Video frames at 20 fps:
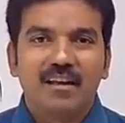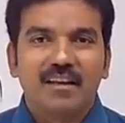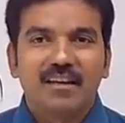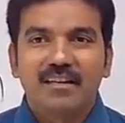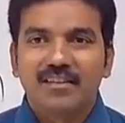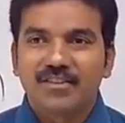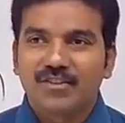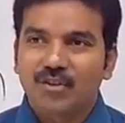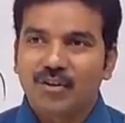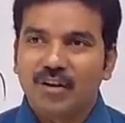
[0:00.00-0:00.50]

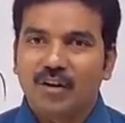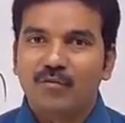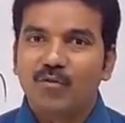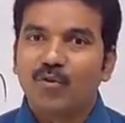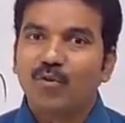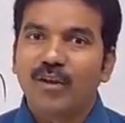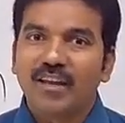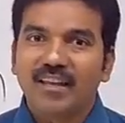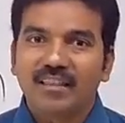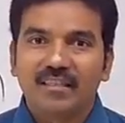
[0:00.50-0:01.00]
Instead of
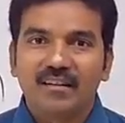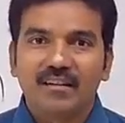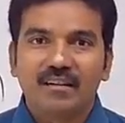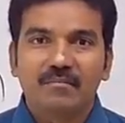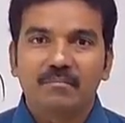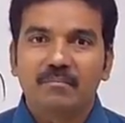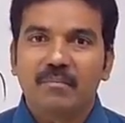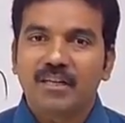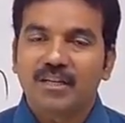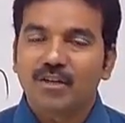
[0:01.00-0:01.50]
doing
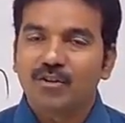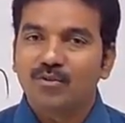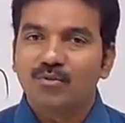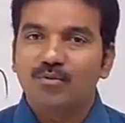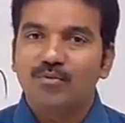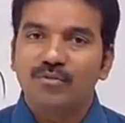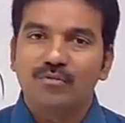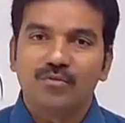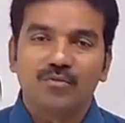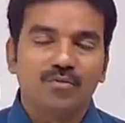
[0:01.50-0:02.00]
that, better
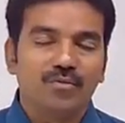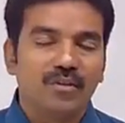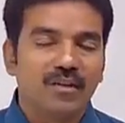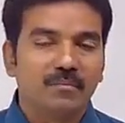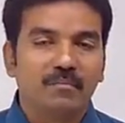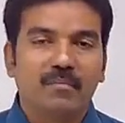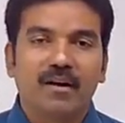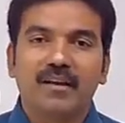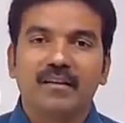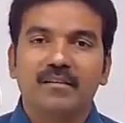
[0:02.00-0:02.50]
do
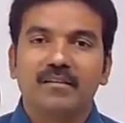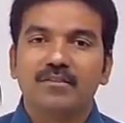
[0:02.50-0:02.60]
that by